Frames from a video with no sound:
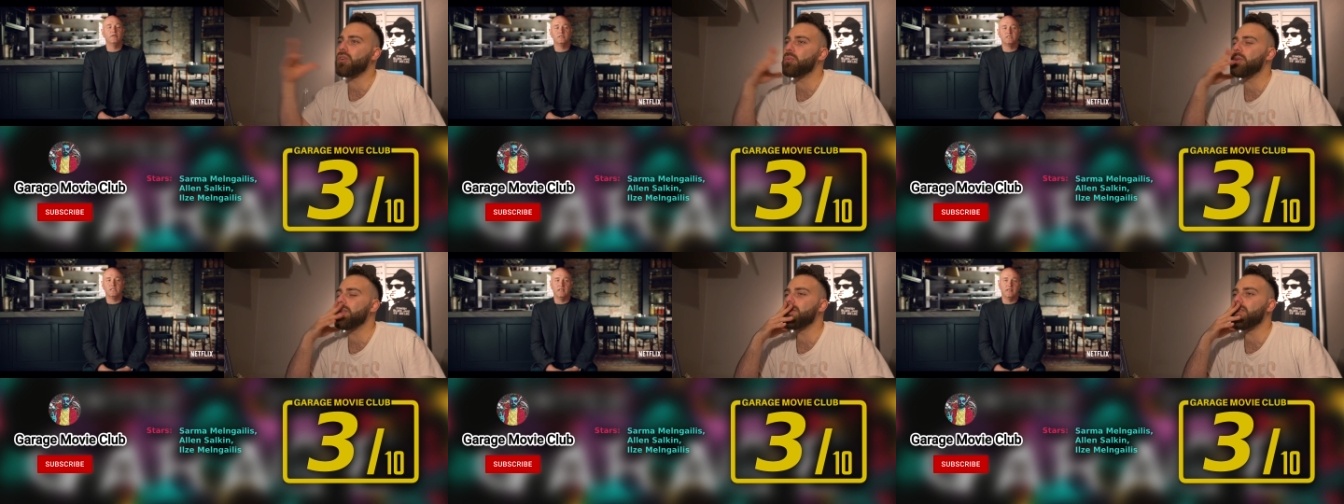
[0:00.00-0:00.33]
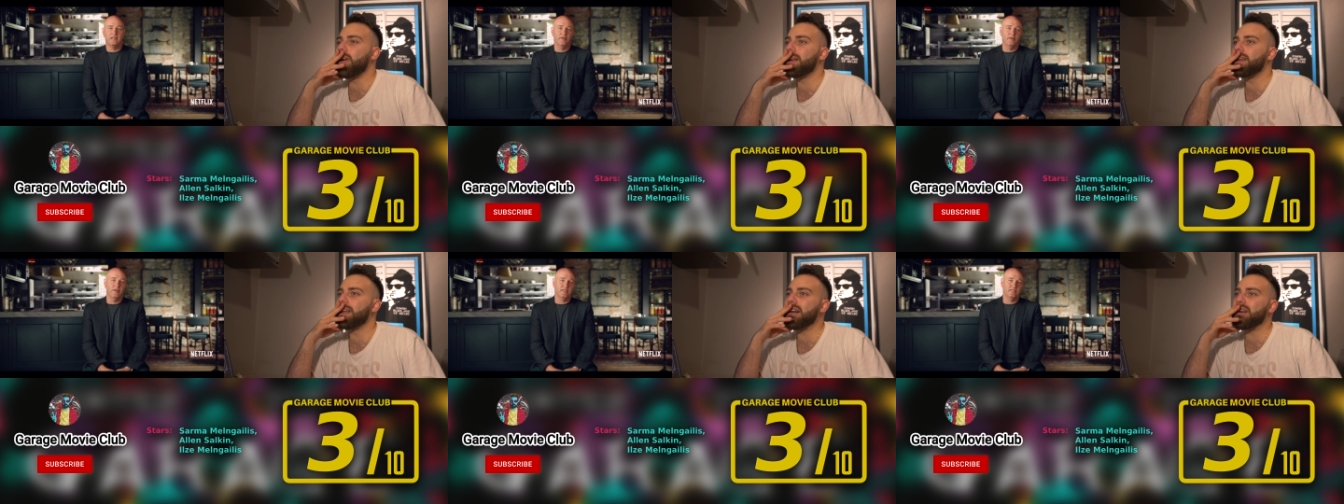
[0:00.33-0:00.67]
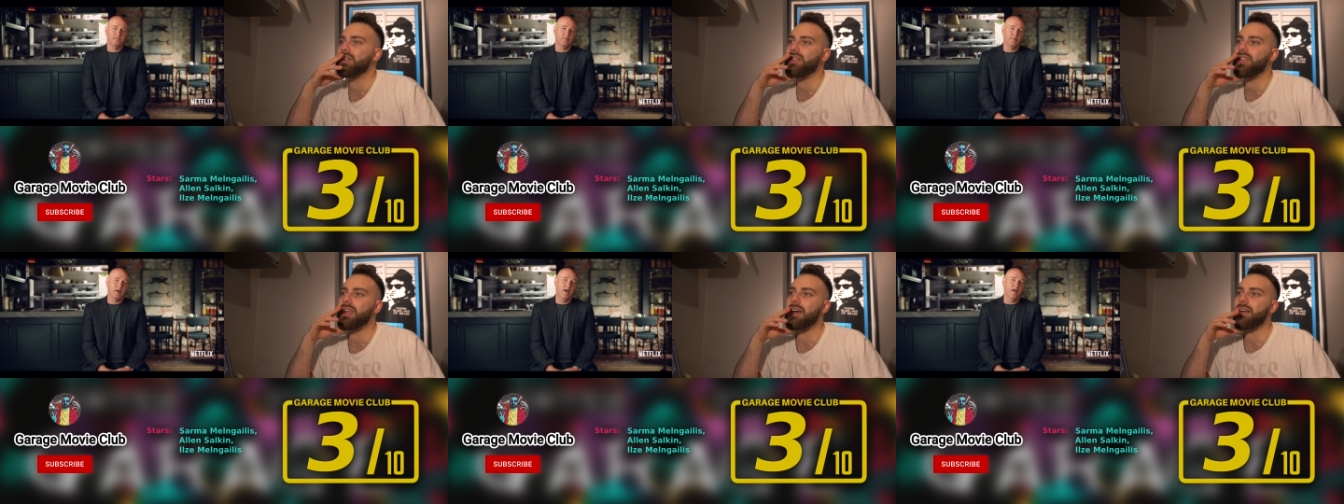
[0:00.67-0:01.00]
we find
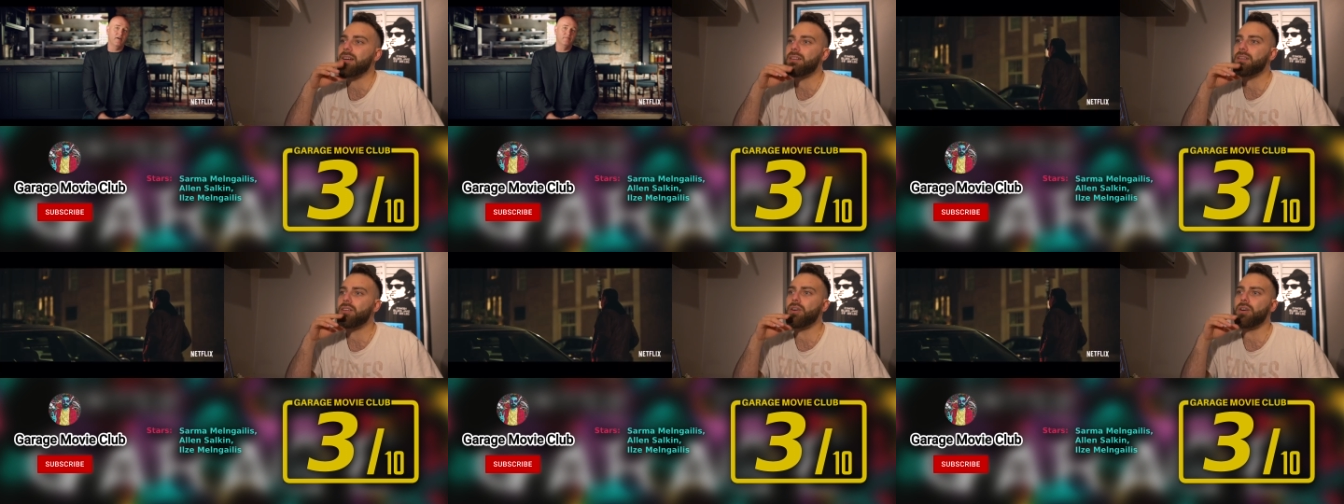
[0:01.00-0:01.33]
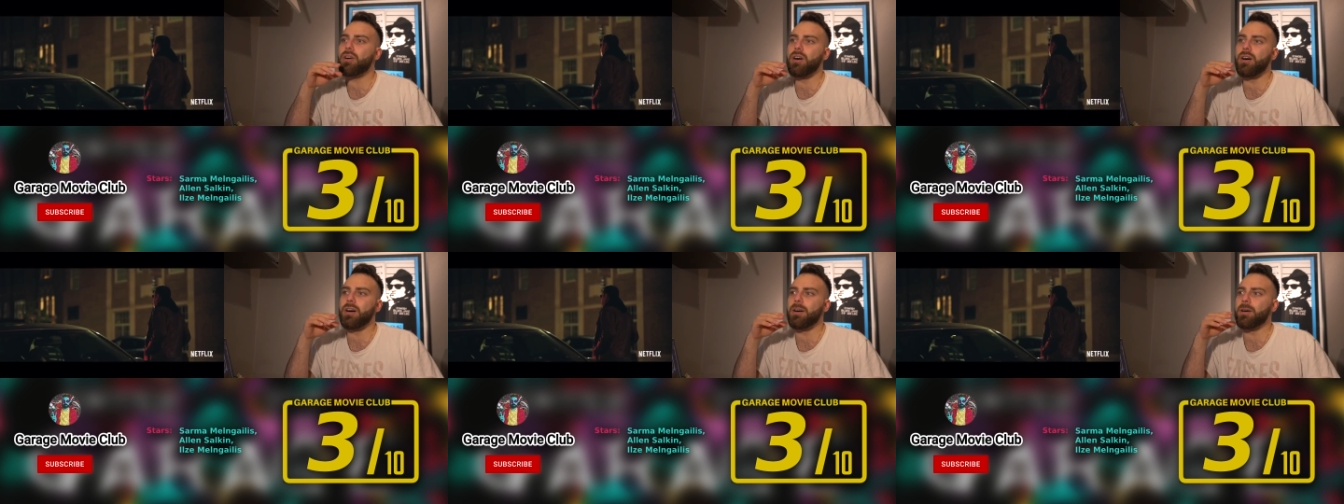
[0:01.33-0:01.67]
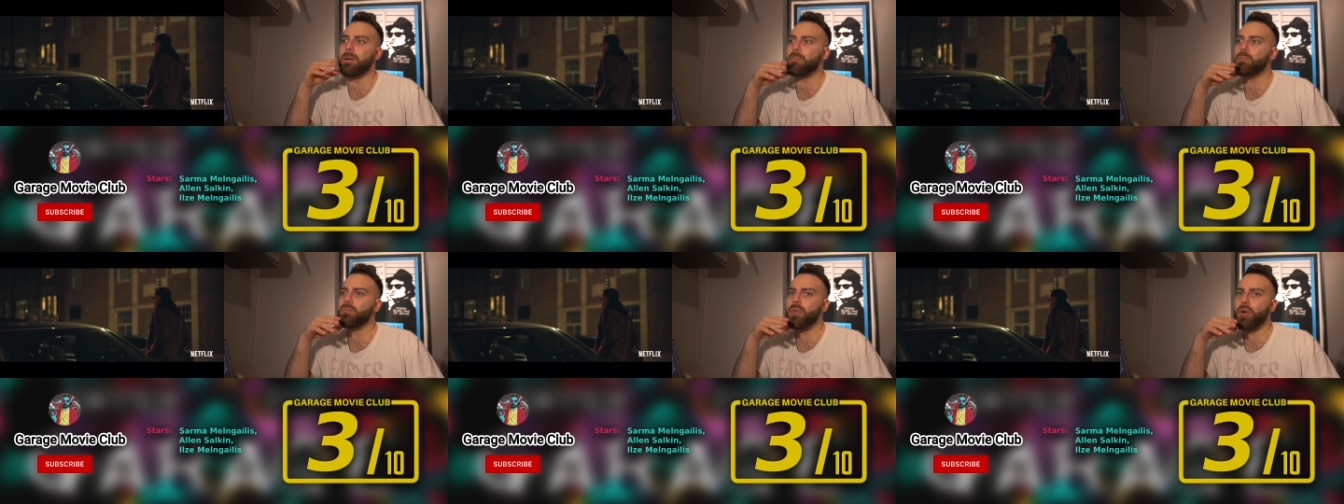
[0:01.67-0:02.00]
out that
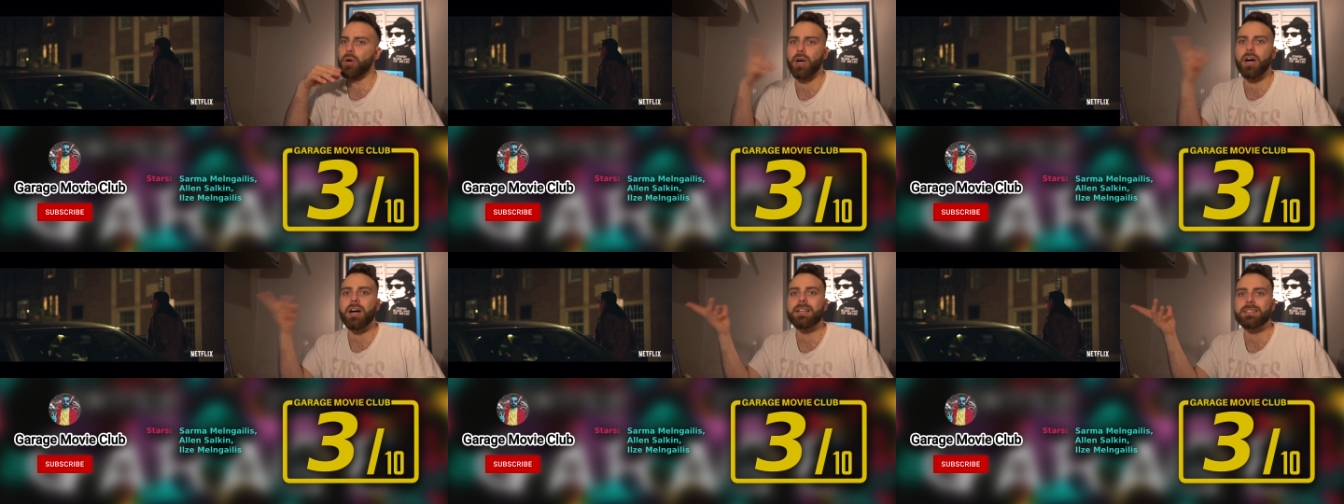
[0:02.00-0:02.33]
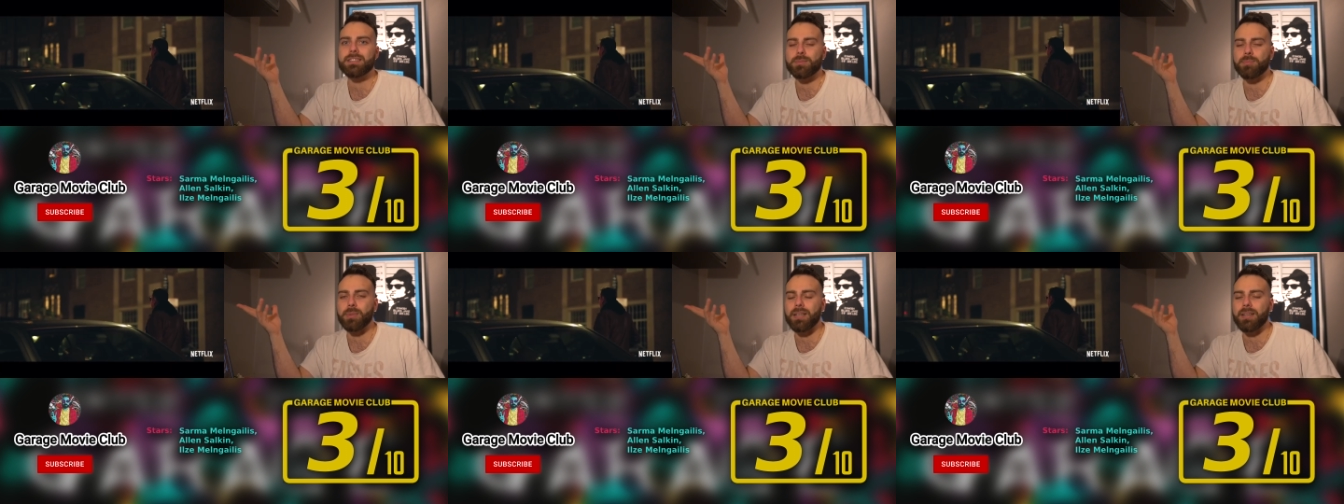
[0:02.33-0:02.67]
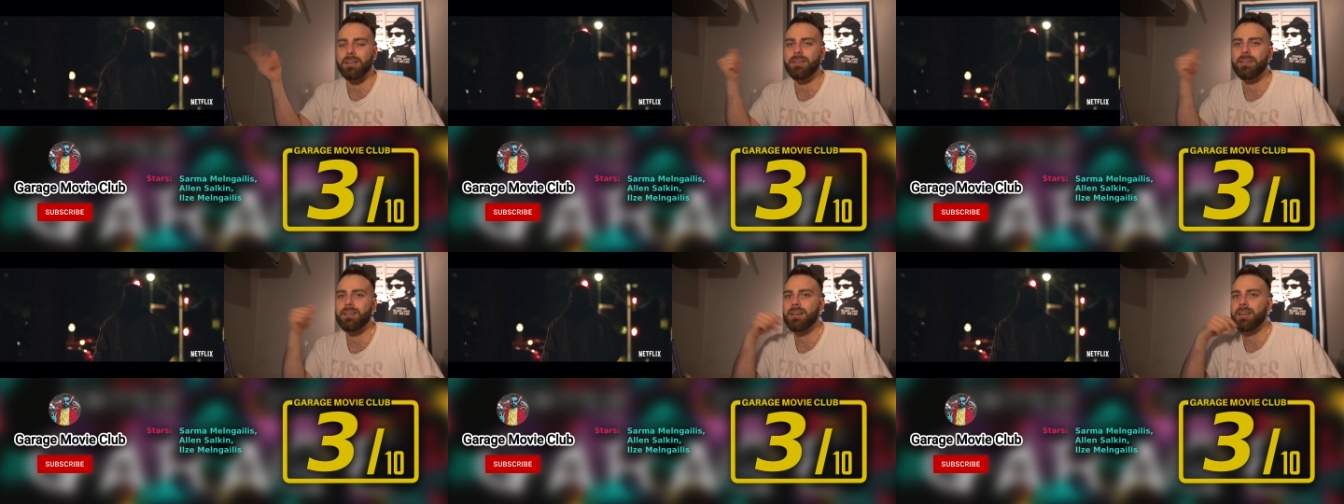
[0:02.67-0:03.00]
her
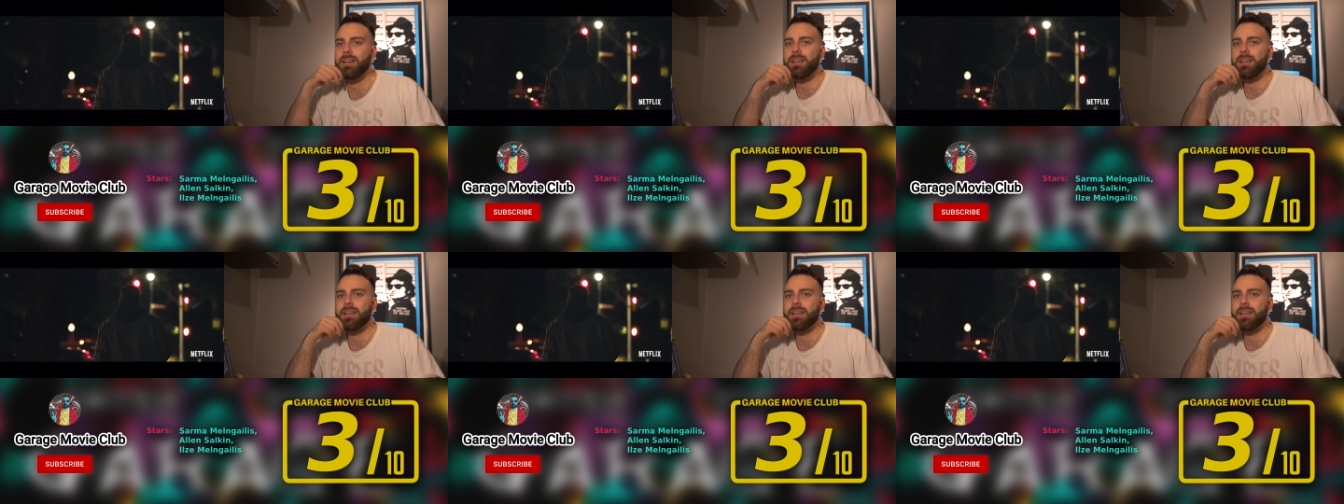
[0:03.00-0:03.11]
husband